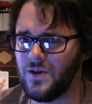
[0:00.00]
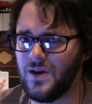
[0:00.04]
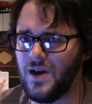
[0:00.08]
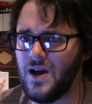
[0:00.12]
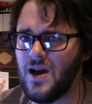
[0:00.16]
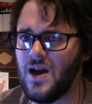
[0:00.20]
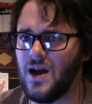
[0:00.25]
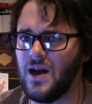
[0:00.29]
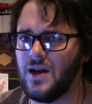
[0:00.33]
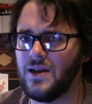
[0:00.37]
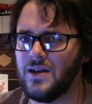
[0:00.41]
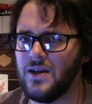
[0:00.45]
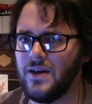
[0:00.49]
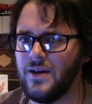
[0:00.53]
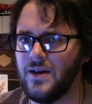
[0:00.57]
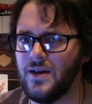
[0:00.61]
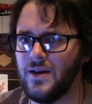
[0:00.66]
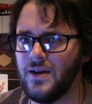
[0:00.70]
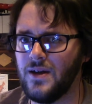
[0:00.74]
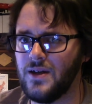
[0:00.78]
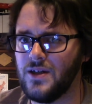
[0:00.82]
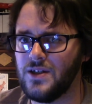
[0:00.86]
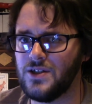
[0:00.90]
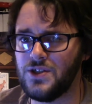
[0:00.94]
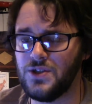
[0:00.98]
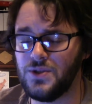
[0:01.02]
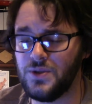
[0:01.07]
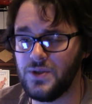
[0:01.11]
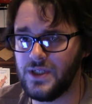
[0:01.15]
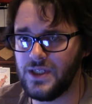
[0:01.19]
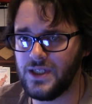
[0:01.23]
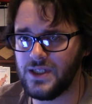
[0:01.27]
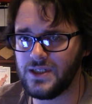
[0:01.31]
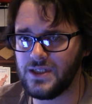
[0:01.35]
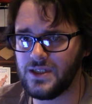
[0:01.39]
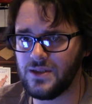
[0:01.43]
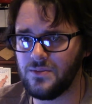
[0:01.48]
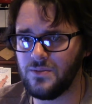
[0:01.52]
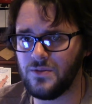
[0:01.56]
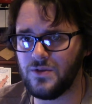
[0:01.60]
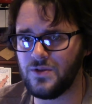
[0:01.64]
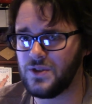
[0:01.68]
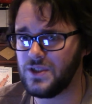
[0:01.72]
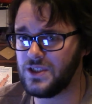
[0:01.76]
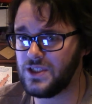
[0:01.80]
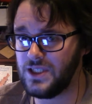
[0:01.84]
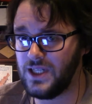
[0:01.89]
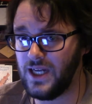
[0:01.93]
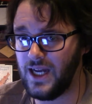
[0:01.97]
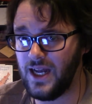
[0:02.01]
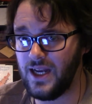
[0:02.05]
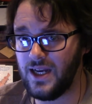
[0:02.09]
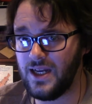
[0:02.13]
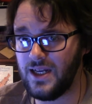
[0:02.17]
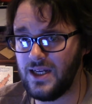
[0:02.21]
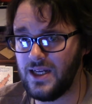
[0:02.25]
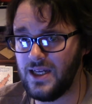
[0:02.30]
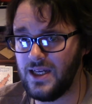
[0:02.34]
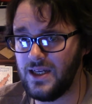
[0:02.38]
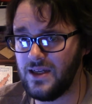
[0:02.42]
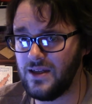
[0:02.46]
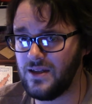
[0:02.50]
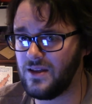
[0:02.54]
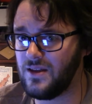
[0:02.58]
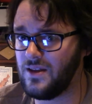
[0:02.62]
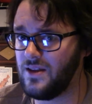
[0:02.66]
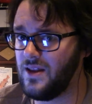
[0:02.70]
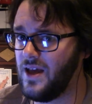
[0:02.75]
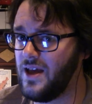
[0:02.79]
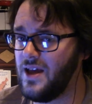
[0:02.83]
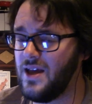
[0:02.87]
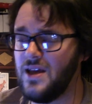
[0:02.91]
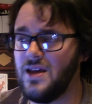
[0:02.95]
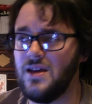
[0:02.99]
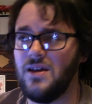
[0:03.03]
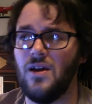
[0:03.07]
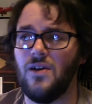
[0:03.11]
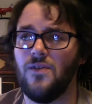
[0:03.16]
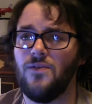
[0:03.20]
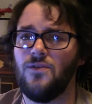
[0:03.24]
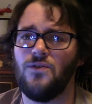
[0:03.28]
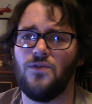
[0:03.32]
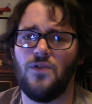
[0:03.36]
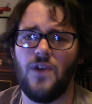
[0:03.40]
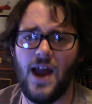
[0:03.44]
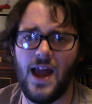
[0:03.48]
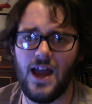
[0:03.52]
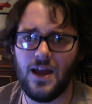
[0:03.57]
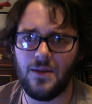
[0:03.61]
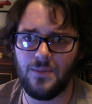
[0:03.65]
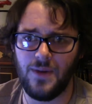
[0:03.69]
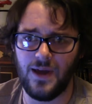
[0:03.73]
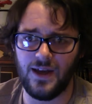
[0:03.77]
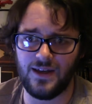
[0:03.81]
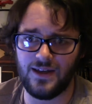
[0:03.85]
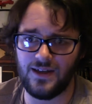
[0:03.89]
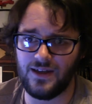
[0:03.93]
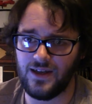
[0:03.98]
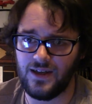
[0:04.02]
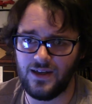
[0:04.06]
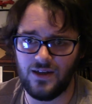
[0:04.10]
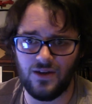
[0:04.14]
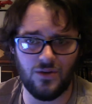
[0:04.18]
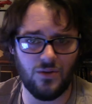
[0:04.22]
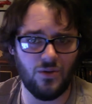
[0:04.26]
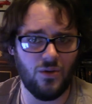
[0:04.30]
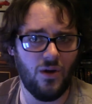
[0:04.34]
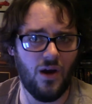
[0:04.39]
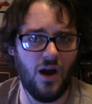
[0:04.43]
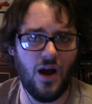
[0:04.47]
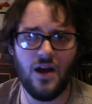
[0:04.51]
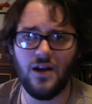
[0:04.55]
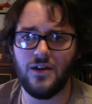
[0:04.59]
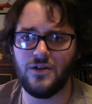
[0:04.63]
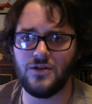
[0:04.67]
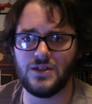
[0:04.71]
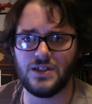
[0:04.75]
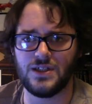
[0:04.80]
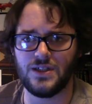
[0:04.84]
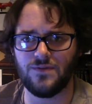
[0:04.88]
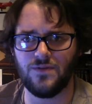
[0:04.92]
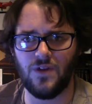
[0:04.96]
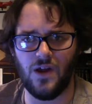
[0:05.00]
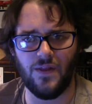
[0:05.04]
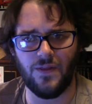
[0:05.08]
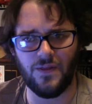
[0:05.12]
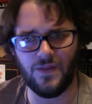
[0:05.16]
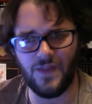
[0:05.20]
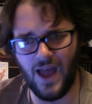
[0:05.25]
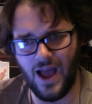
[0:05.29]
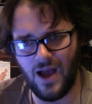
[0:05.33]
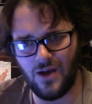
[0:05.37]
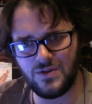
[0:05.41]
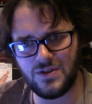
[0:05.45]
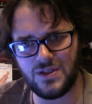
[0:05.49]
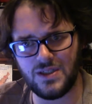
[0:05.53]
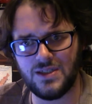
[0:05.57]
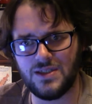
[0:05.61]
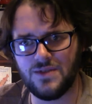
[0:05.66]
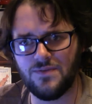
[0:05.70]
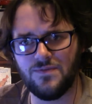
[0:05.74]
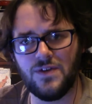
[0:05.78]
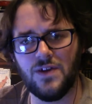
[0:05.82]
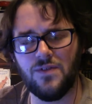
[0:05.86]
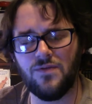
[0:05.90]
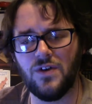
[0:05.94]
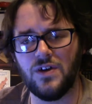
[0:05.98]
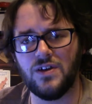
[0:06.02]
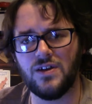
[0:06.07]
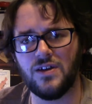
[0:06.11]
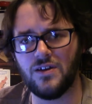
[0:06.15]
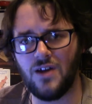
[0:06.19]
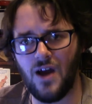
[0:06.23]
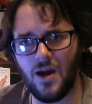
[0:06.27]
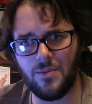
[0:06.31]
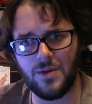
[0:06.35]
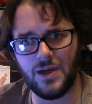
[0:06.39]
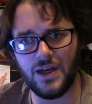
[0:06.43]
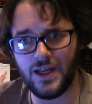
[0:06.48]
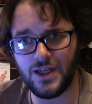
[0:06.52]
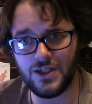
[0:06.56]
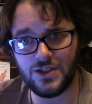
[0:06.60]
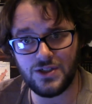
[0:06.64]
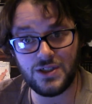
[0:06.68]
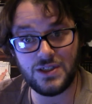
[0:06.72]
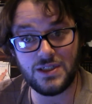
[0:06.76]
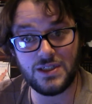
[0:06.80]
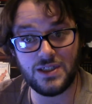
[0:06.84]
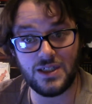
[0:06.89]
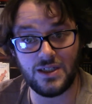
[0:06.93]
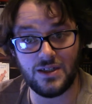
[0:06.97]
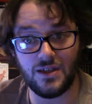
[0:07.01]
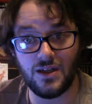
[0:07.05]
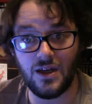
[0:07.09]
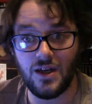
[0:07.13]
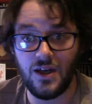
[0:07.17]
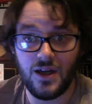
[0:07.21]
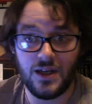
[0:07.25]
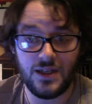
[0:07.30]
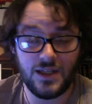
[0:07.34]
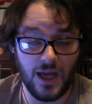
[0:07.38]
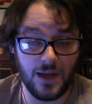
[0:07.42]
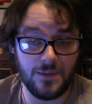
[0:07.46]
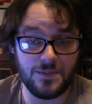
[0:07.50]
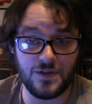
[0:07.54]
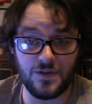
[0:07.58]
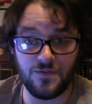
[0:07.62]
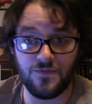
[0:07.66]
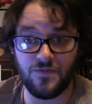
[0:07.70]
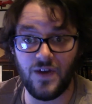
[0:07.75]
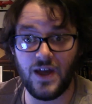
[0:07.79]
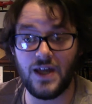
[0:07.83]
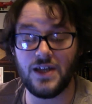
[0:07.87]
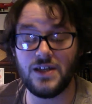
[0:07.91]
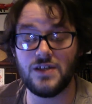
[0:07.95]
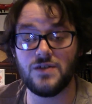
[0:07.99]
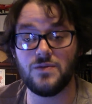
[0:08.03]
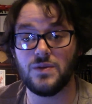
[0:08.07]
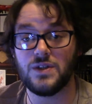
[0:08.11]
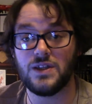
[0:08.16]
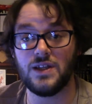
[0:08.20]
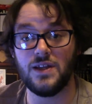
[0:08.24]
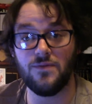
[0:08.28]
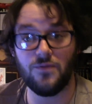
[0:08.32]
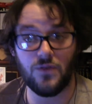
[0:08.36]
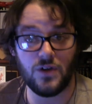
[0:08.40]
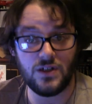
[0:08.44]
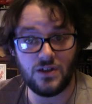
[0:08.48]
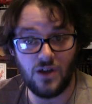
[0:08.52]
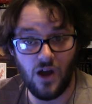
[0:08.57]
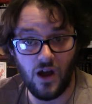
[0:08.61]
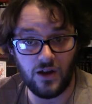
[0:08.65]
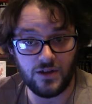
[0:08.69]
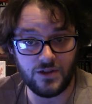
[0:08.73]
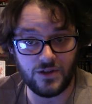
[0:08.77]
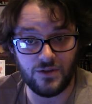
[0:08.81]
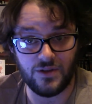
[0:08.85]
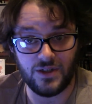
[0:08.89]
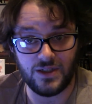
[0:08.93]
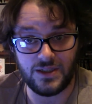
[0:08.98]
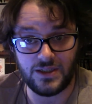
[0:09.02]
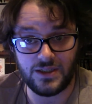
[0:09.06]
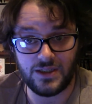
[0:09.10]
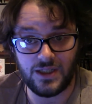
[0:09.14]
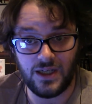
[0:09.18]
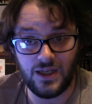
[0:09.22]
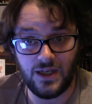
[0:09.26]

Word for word: not. Judaism, Christianity, they are fragmented into hundreds, if not thousands, of different denominations and types of faiths with different doctrines.